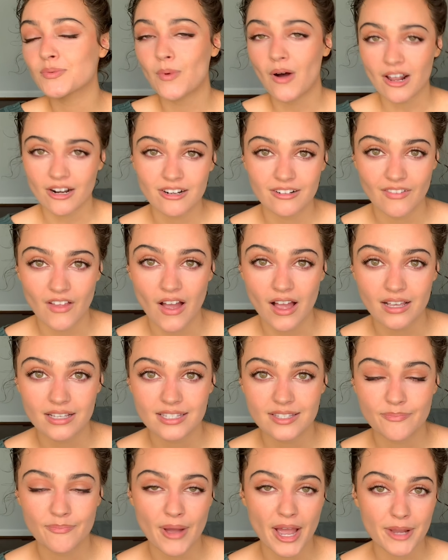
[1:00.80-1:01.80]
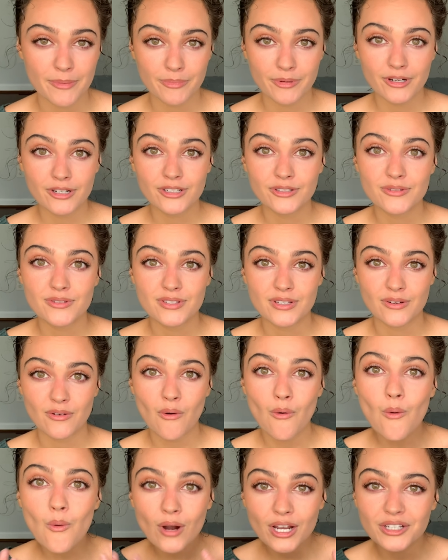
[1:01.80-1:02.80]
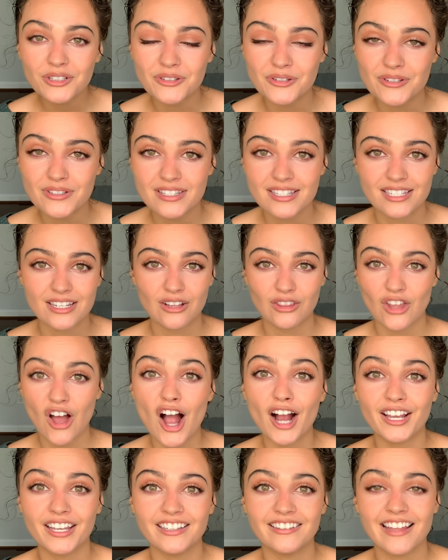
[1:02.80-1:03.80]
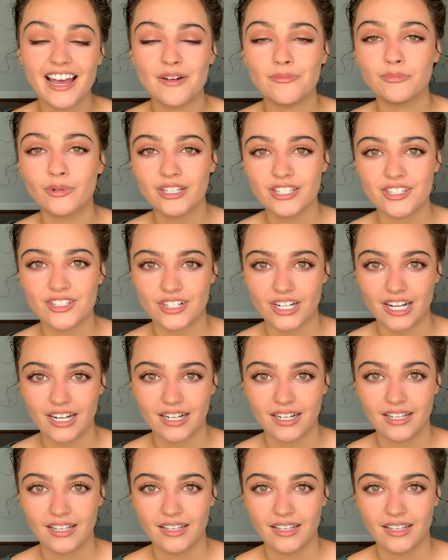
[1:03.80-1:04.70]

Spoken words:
water loss by producing oils to lock in that moisture.